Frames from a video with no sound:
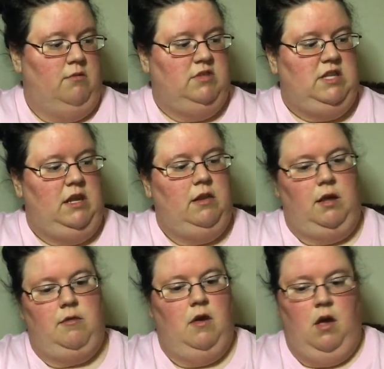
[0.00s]
I would say,
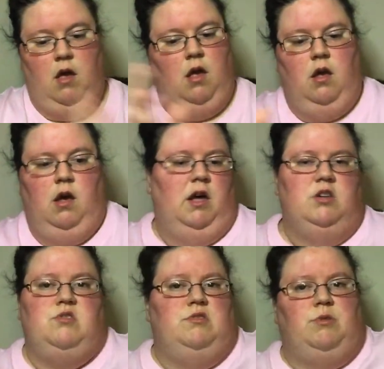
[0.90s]
like,
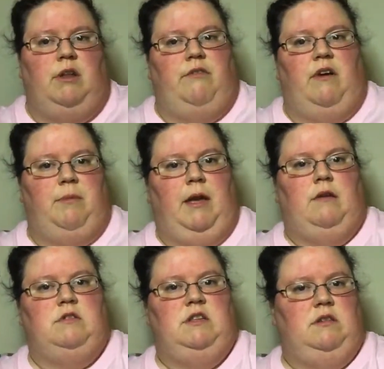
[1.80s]
125
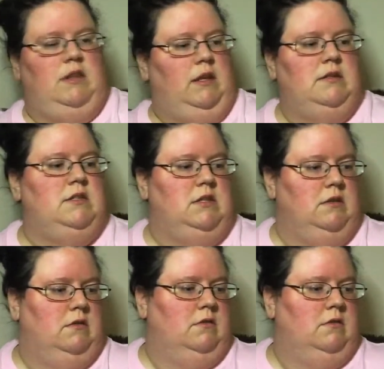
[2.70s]
pounds at least.